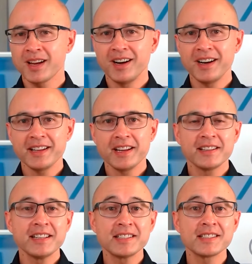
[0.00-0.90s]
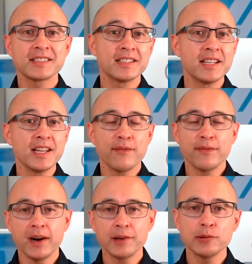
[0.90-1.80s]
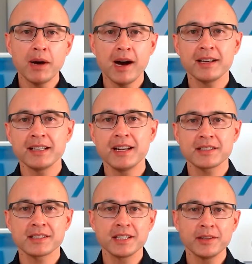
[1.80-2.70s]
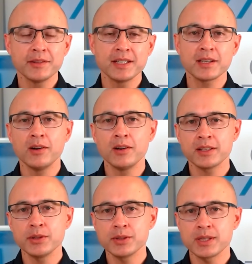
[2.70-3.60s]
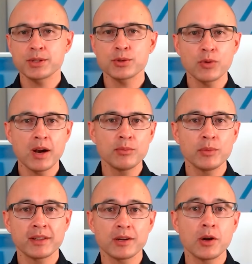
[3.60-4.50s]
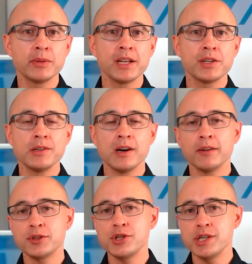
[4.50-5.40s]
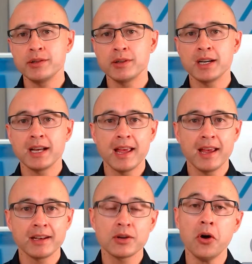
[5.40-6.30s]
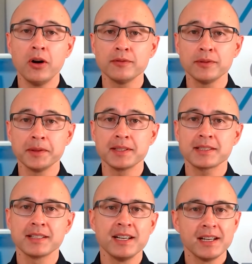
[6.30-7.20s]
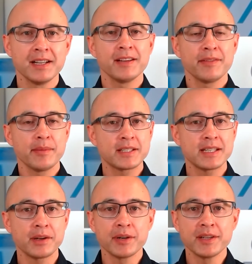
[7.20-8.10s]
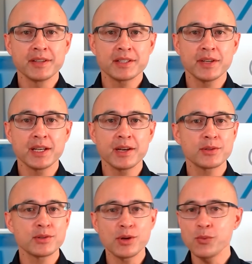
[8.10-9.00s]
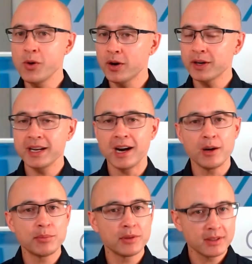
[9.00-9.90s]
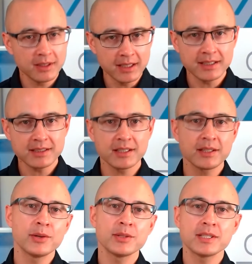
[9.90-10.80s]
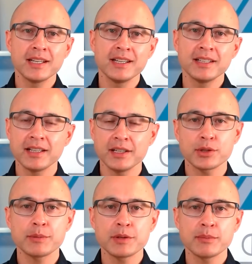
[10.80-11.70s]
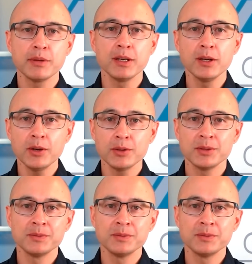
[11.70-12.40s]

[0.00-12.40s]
Hi there, this is the final part in our series on using Scrum with a combination of Jira and Confluence. If you missed out on the previous videos, don't worry, I'll put links to those in the description below.